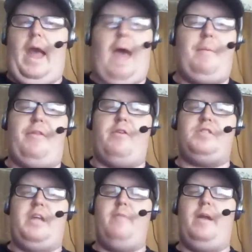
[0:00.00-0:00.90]
Happy
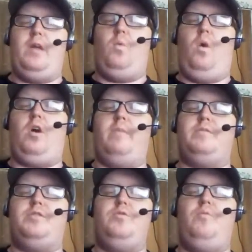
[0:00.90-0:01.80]
Thursday, everybody. Welcome
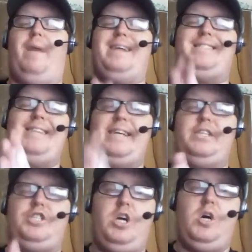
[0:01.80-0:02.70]
to my
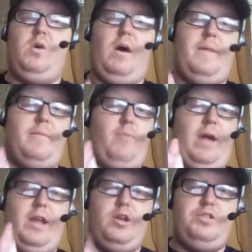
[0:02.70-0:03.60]
second show on the
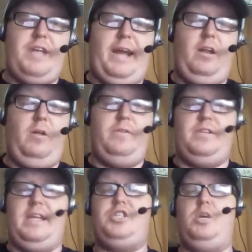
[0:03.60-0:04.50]
brand new channel.
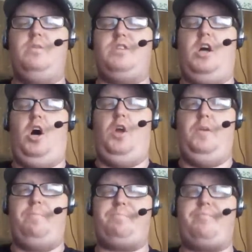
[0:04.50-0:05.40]
Today's show is called
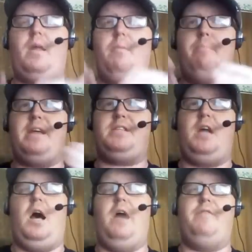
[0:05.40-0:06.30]

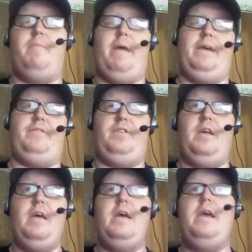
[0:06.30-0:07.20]
Best of the Best.
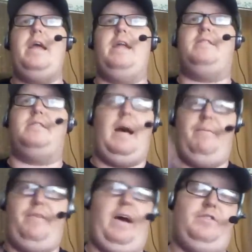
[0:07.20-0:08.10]
It's a
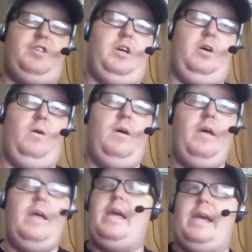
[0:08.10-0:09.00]
top five show.
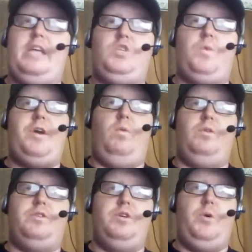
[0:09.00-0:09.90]
Each week
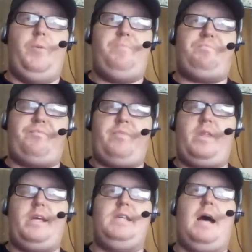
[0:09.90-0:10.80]
we'll do
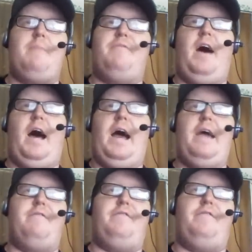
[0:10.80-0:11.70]
top
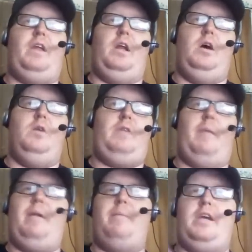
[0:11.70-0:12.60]
five,
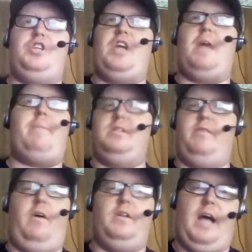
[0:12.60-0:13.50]
WWE champions
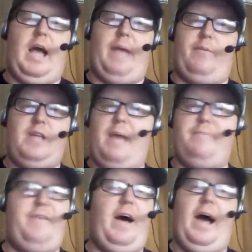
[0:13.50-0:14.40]
of all time, or top
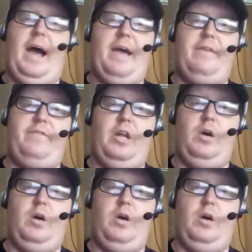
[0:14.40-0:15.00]
five,